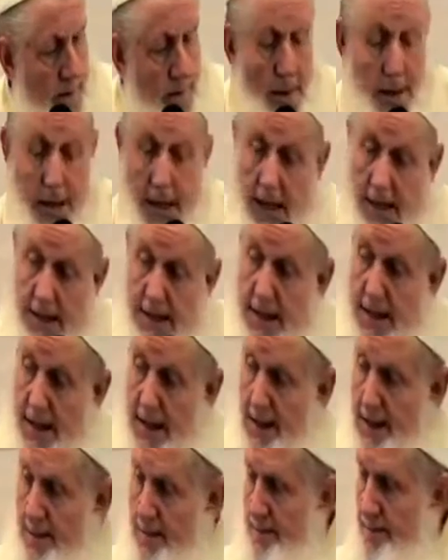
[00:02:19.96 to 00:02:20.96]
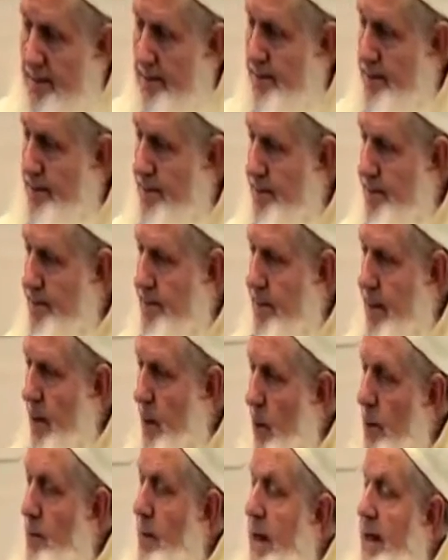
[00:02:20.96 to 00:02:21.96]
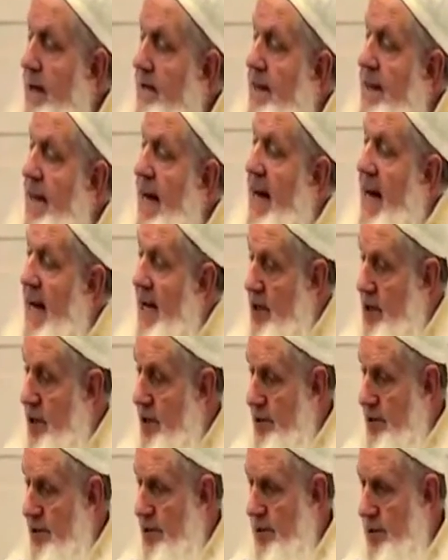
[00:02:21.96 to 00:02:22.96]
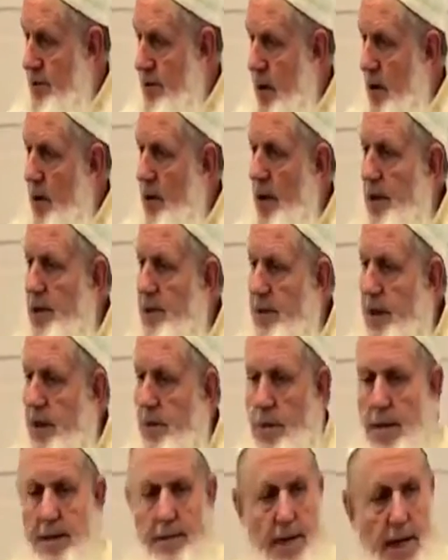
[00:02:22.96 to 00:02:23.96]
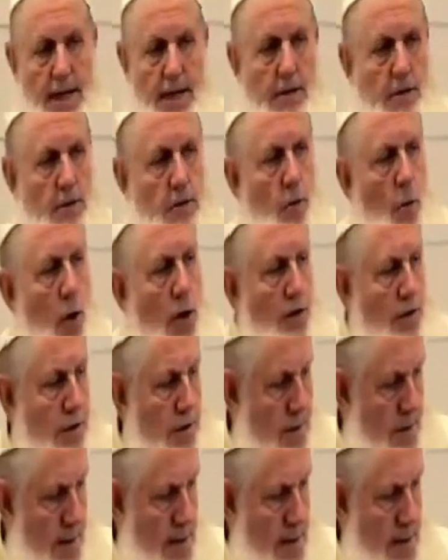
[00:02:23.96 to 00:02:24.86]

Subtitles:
The next thing, we believe in the angels. Okay, you say you believe in angels. What do you